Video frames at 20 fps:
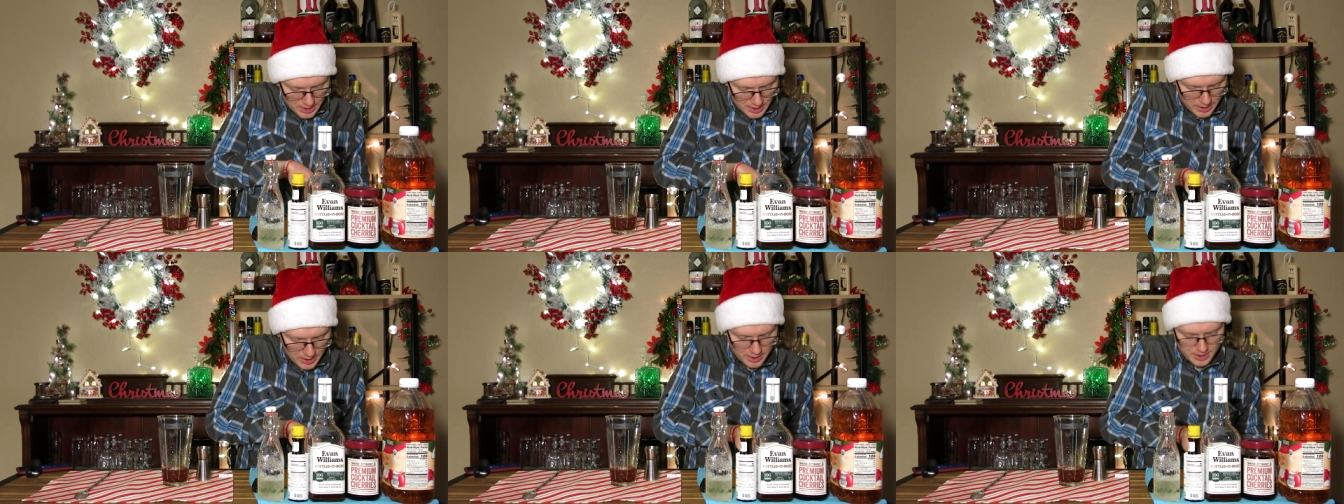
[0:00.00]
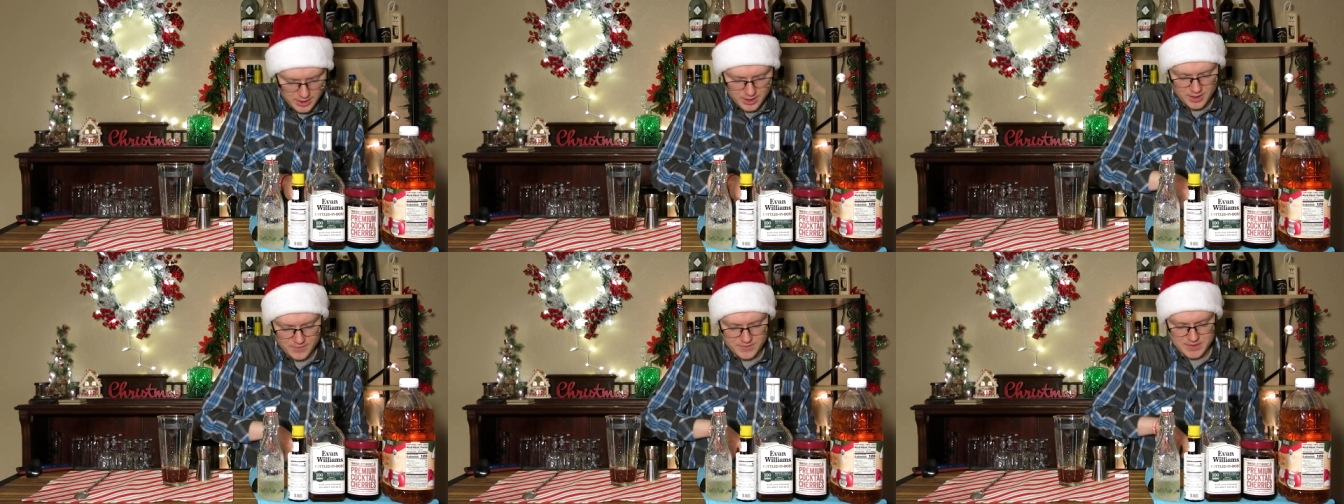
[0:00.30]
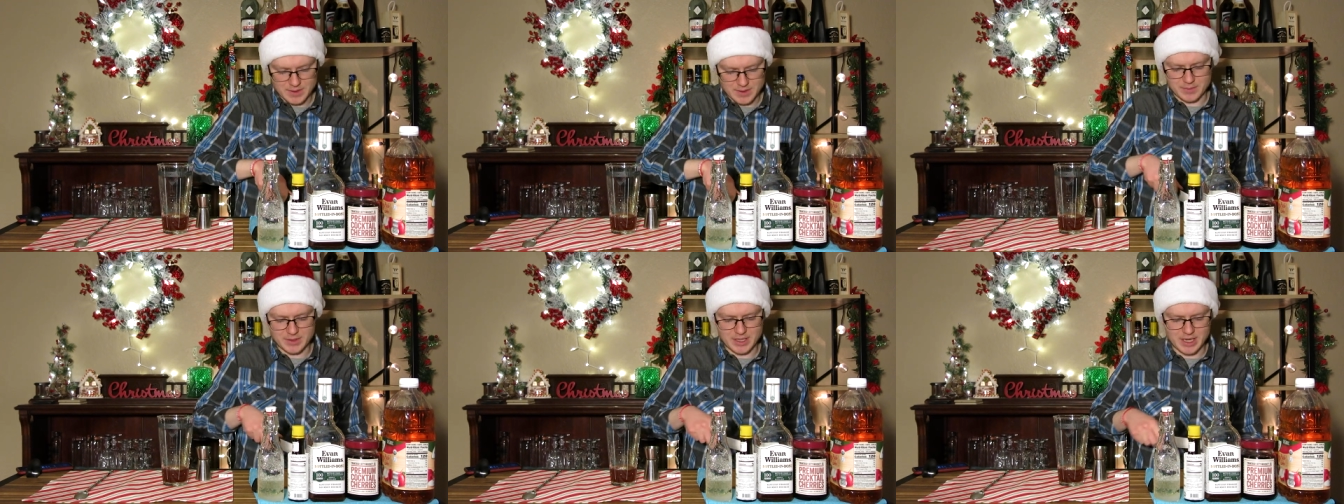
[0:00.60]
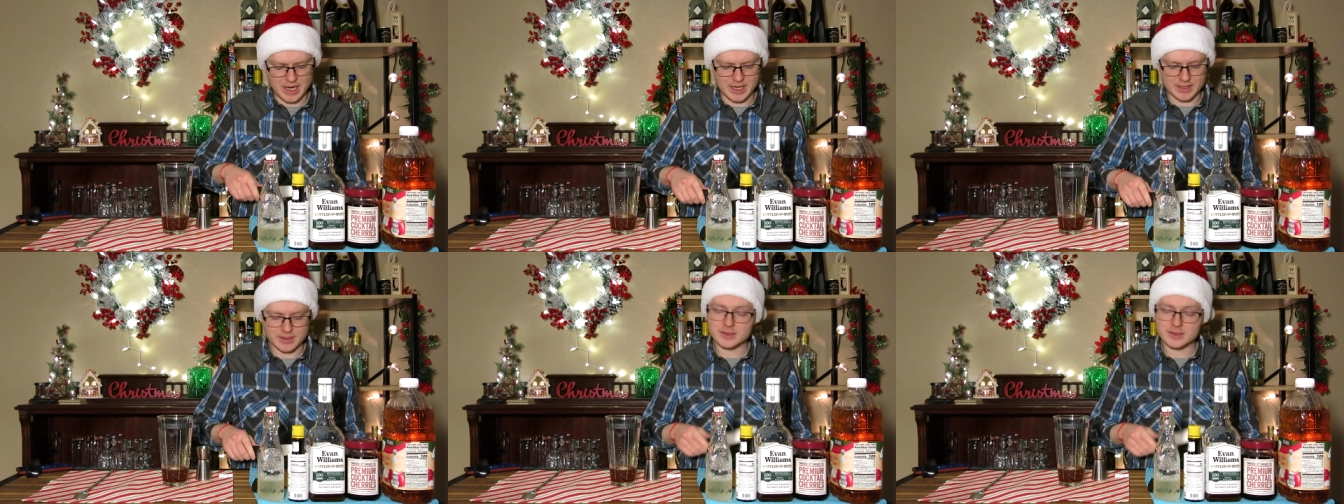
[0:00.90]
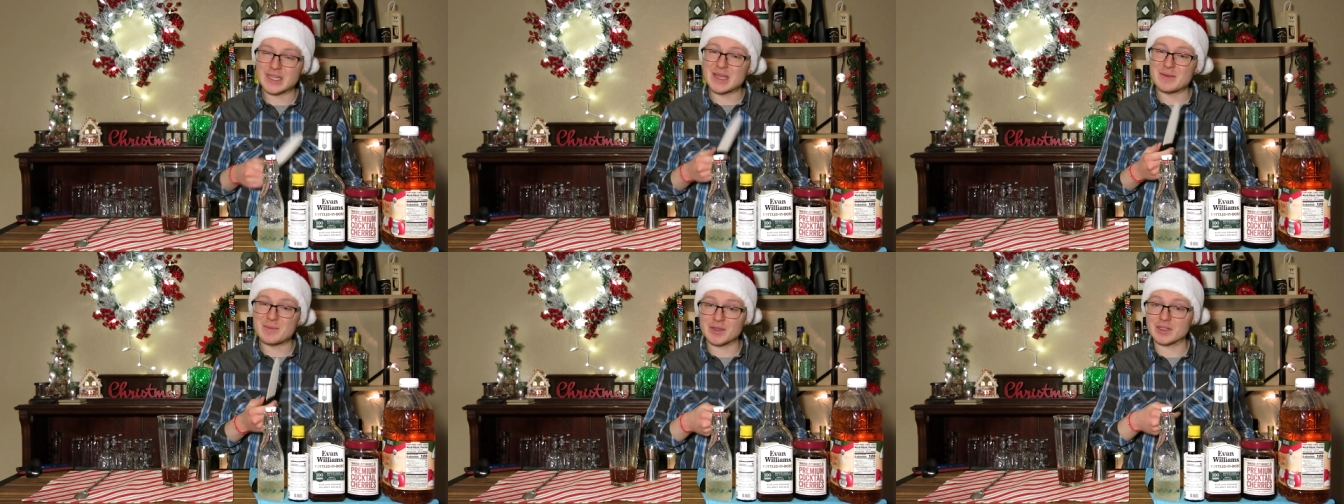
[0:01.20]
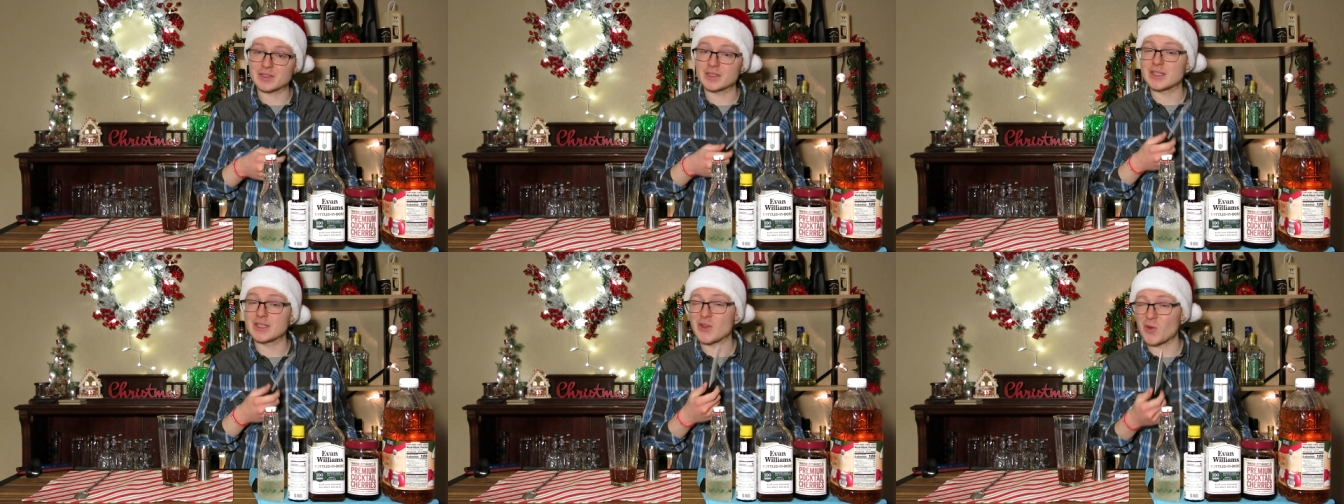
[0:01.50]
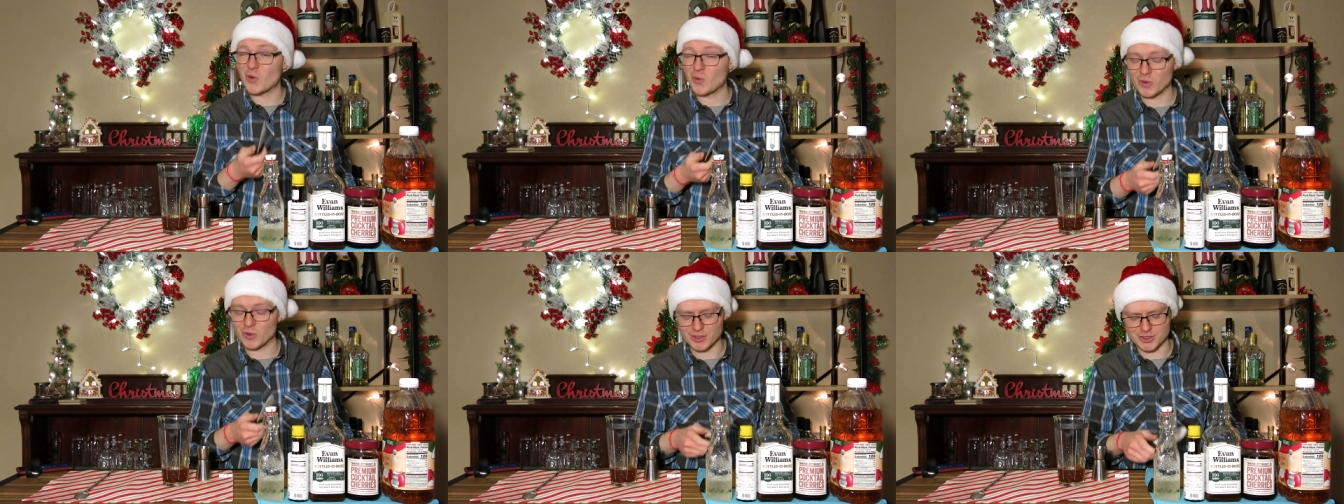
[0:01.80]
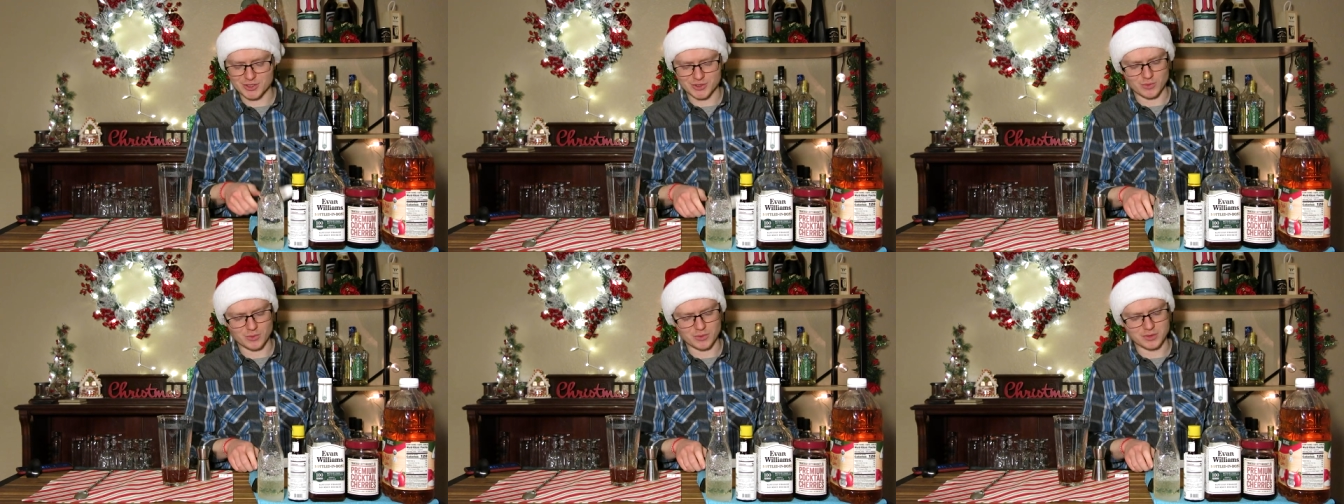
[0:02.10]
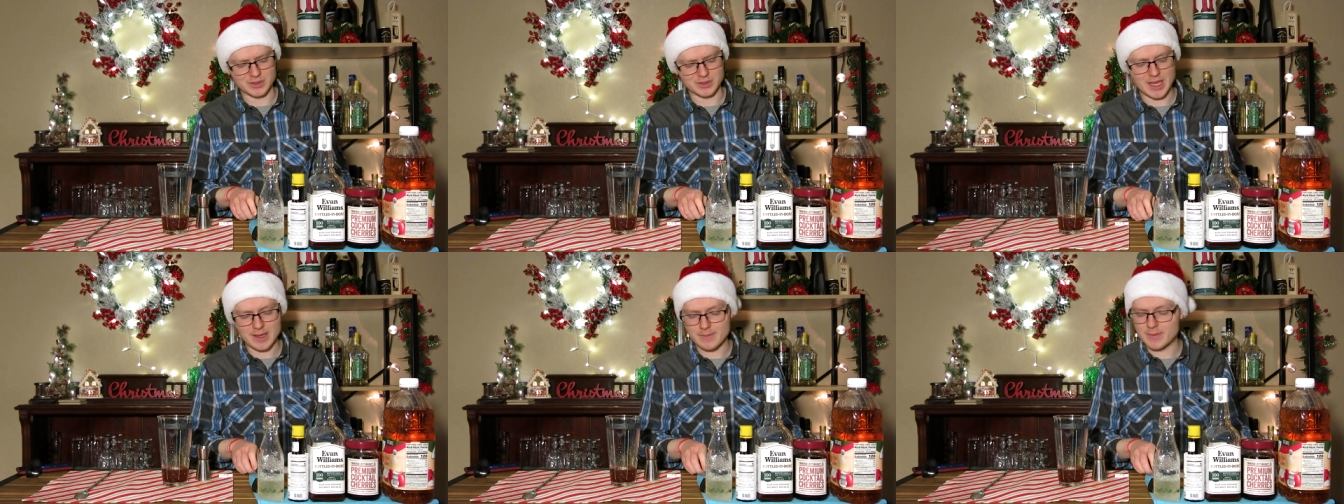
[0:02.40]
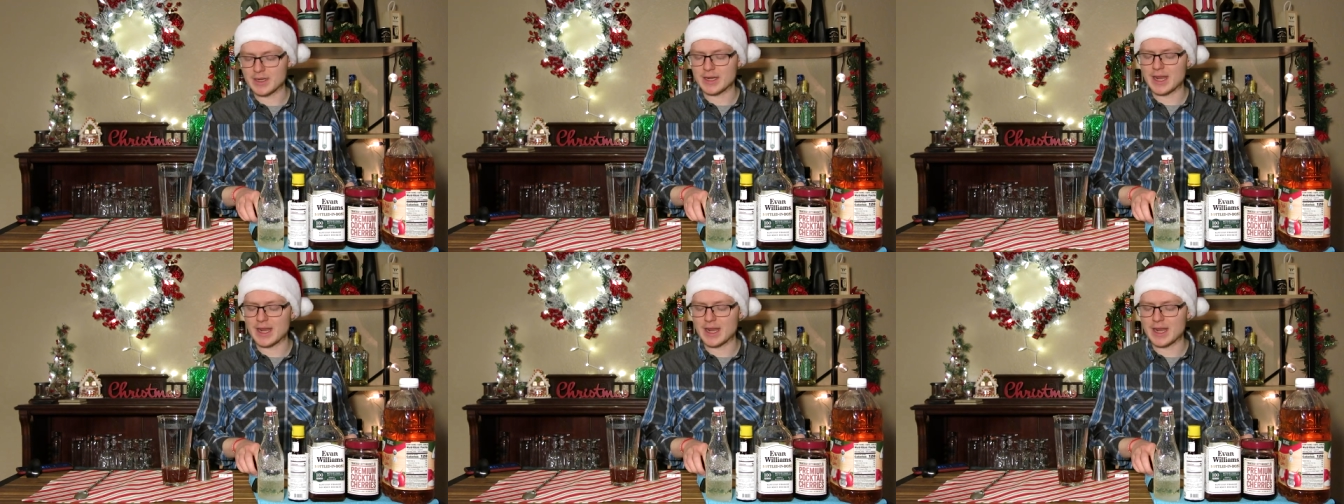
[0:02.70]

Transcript: of some kind, typically orange or lemon.